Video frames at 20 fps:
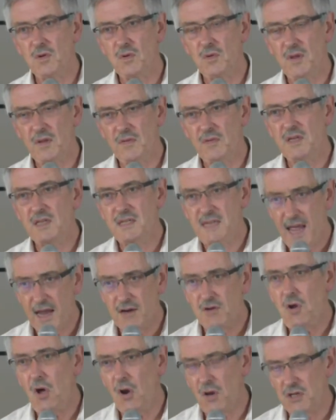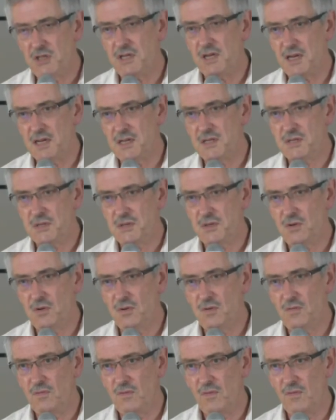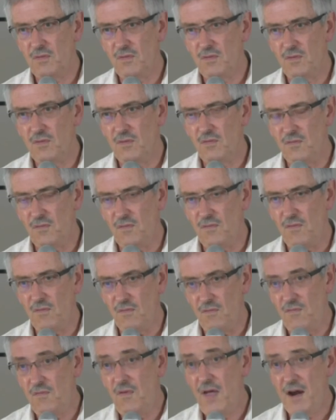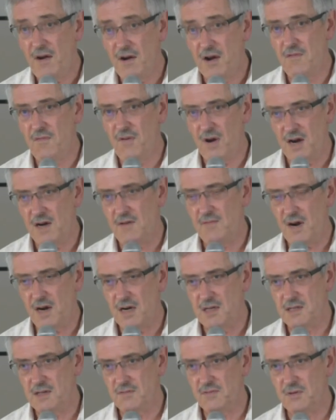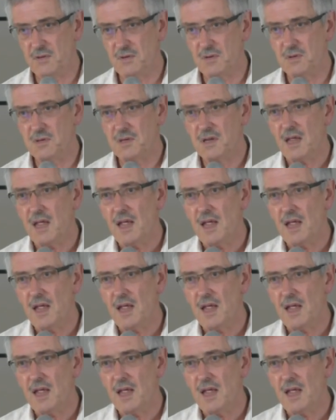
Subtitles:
The technology is still very, very, very difficult.